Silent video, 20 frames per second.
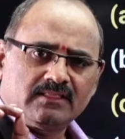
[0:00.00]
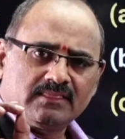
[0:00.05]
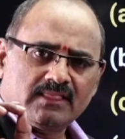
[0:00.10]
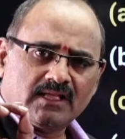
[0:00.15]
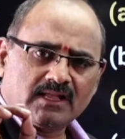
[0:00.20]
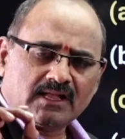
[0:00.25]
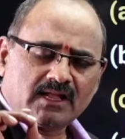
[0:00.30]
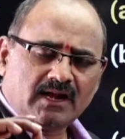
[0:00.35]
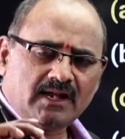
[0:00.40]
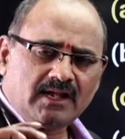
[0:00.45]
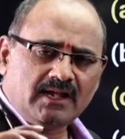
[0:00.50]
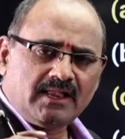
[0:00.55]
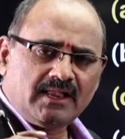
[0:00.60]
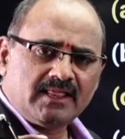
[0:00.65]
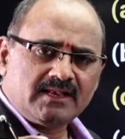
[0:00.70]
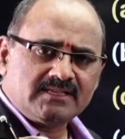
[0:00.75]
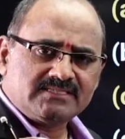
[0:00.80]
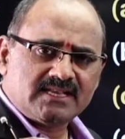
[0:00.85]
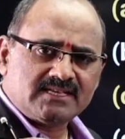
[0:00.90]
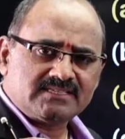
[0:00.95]
the
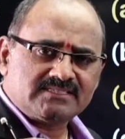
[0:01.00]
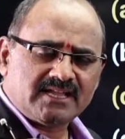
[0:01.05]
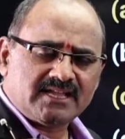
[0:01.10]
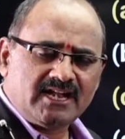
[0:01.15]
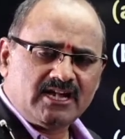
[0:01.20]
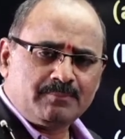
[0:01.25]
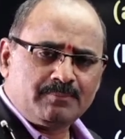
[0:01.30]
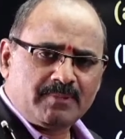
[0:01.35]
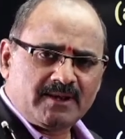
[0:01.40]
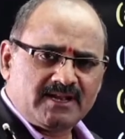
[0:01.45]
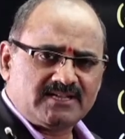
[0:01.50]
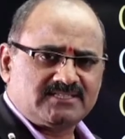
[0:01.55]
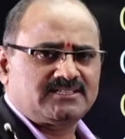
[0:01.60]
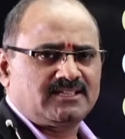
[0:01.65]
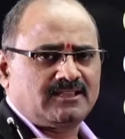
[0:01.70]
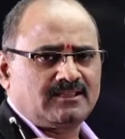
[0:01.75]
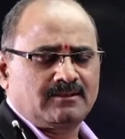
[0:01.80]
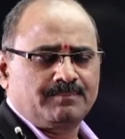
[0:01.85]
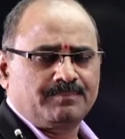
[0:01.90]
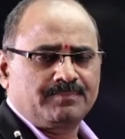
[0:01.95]
condenser side
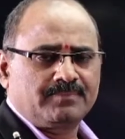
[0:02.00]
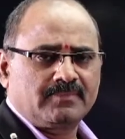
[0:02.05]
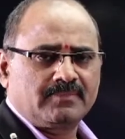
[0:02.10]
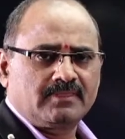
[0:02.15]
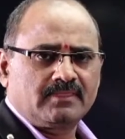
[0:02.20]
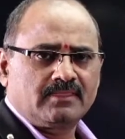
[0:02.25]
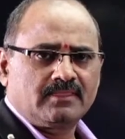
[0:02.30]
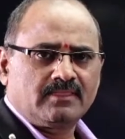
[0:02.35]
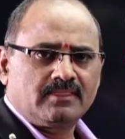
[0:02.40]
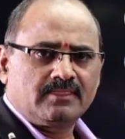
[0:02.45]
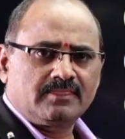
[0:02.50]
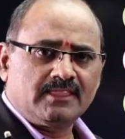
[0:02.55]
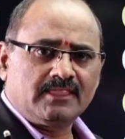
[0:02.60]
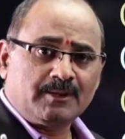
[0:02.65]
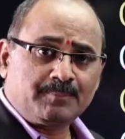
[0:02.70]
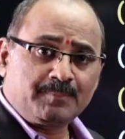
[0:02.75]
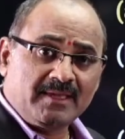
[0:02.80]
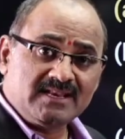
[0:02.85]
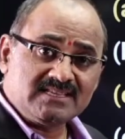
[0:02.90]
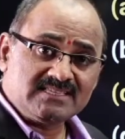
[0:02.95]
pressure,
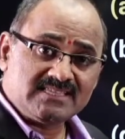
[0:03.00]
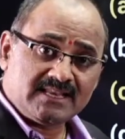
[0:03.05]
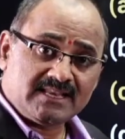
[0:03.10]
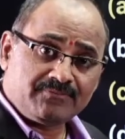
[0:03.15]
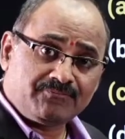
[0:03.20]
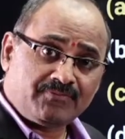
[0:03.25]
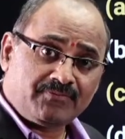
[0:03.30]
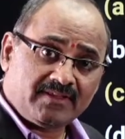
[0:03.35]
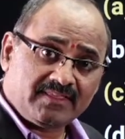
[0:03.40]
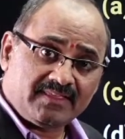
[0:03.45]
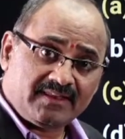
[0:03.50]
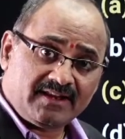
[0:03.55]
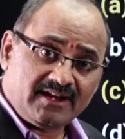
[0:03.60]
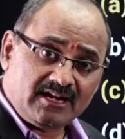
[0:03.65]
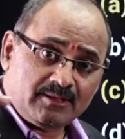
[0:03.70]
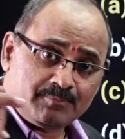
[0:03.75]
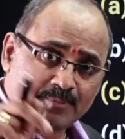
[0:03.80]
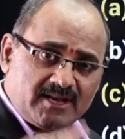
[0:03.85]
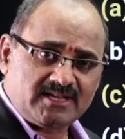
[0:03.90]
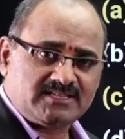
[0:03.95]
that means
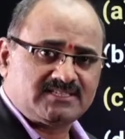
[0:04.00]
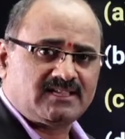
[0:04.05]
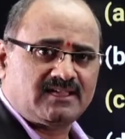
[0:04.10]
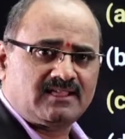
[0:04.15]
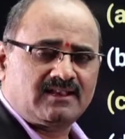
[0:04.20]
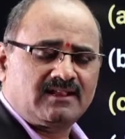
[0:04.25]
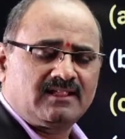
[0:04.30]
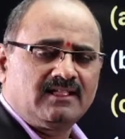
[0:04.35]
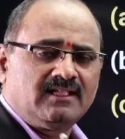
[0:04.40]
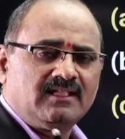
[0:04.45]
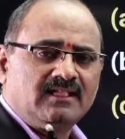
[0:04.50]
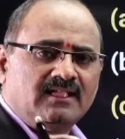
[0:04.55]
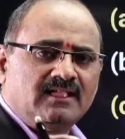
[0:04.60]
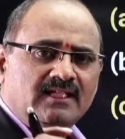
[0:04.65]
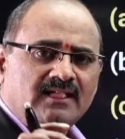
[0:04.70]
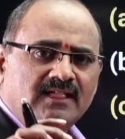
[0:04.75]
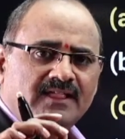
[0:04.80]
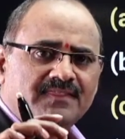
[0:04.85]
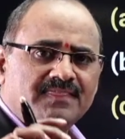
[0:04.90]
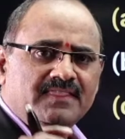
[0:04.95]
refrigerant pressure
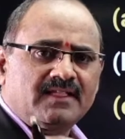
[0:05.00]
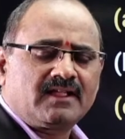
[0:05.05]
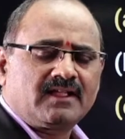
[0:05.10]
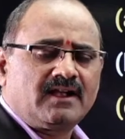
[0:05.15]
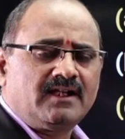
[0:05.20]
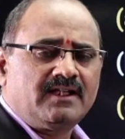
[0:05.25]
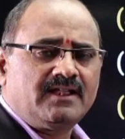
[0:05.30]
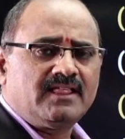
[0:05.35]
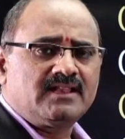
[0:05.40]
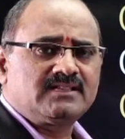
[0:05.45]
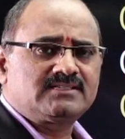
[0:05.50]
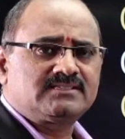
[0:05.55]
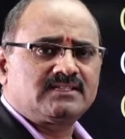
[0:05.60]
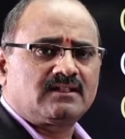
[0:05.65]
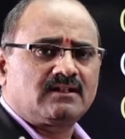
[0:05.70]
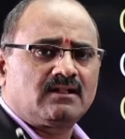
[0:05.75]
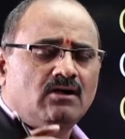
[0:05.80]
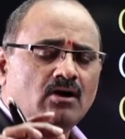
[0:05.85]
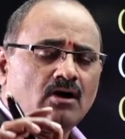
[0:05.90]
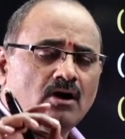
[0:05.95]
in the
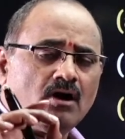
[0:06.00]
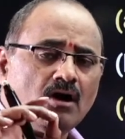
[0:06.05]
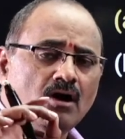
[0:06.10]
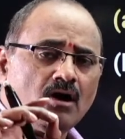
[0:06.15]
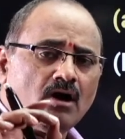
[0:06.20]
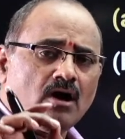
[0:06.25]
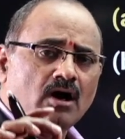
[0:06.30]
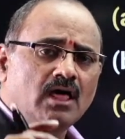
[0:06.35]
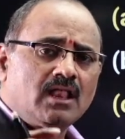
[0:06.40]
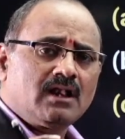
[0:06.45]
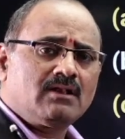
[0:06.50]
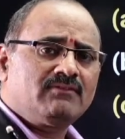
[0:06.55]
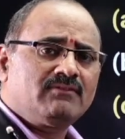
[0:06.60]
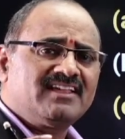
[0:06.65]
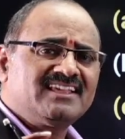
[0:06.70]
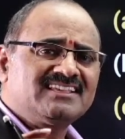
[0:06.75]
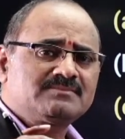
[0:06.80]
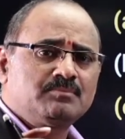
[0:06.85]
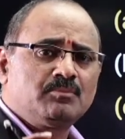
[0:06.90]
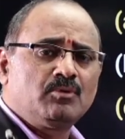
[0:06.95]
condenser,
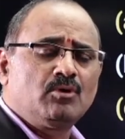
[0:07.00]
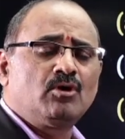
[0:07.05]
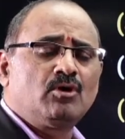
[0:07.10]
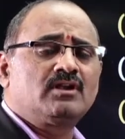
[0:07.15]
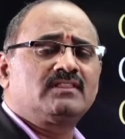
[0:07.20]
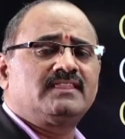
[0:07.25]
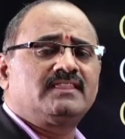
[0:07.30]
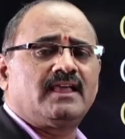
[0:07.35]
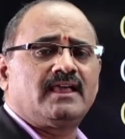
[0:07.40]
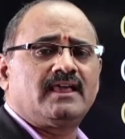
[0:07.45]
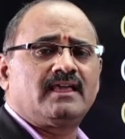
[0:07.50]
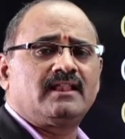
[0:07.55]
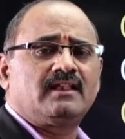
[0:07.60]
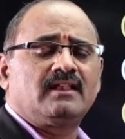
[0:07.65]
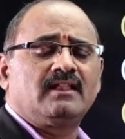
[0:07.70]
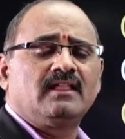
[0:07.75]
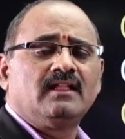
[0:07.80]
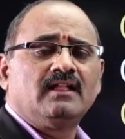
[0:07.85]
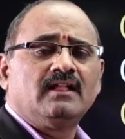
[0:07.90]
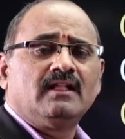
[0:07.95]
always more
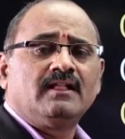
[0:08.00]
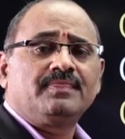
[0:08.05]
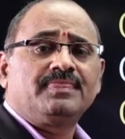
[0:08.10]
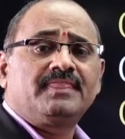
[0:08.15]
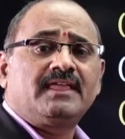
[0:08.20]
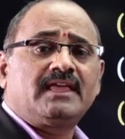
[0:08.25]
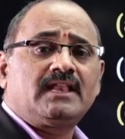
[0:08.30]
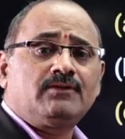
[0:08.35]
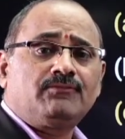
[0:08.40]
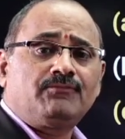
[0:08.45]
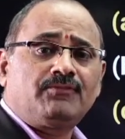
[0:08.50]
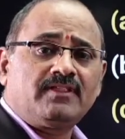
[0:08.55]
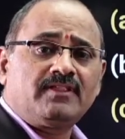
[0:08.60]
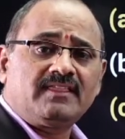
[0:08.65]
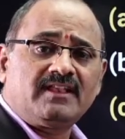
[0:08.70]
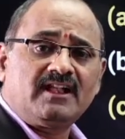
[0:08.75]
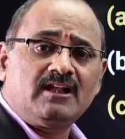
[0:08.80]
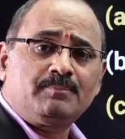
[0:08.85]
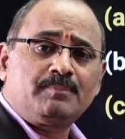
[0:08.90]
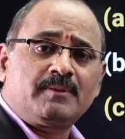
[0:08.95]
than the
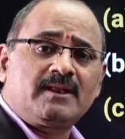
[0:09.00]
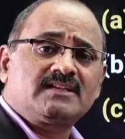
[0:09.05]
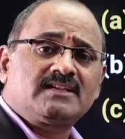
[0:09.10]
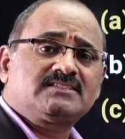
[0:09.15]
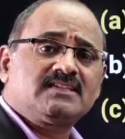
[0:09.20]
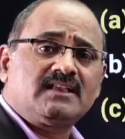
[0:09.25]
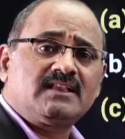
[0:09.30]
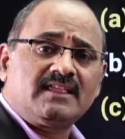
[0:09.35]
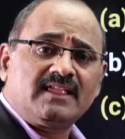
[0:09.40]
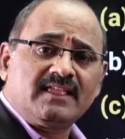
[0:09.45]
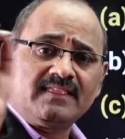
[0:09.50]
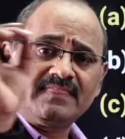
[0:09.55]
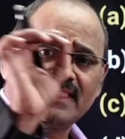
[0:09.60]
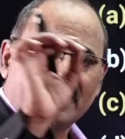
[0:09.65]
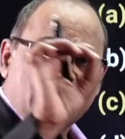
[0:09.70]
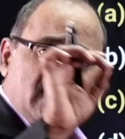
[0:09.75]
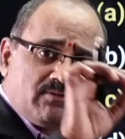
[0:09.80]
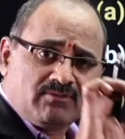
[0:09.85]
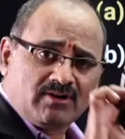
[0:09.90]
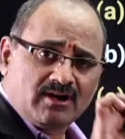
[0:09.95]
refrigerant pressure in
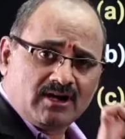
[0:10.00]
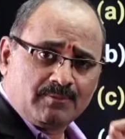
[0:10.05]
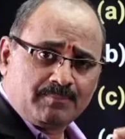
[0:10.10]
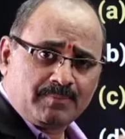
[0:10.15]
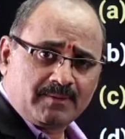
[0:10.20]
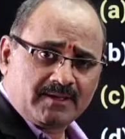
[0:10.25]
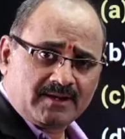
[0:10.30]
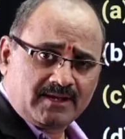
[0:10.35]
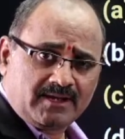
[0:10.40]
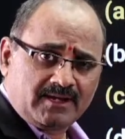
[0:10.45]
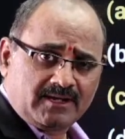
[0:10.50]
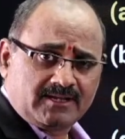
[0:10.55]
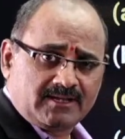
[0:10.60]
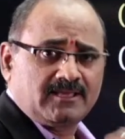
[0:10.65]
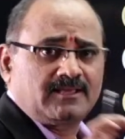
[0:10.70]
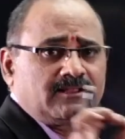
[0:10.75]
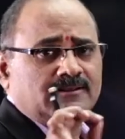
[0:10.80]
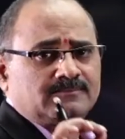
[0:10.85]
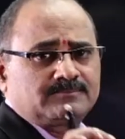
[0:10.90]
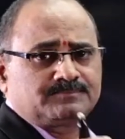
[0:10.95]
the
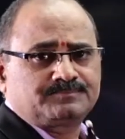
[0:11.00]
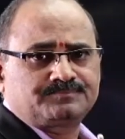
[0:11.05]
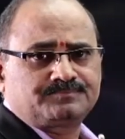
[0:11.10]
evaporator.